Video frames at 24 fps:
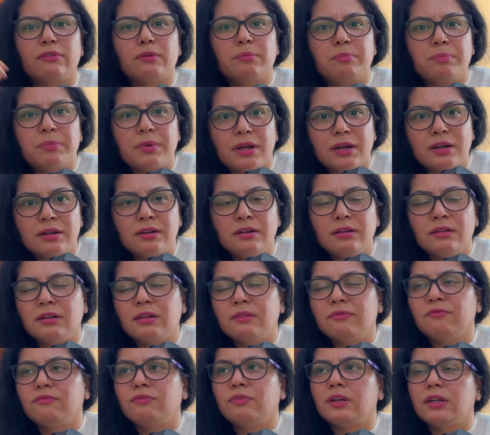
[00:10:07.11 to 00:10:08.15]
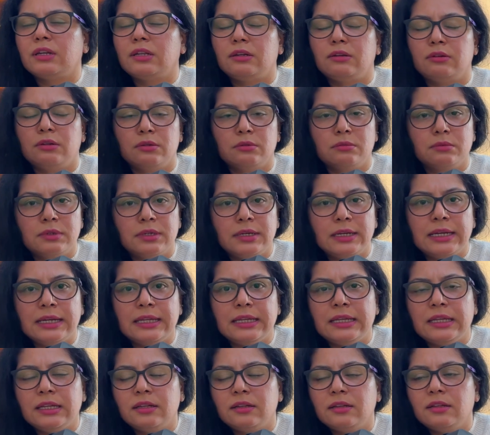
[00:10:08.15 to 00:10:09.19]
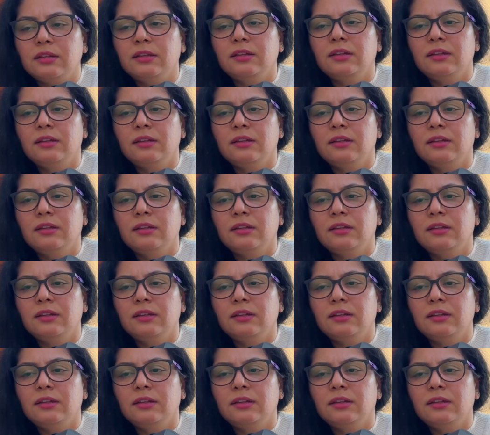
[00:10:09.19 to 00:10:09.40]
a partner, I'm very lonely,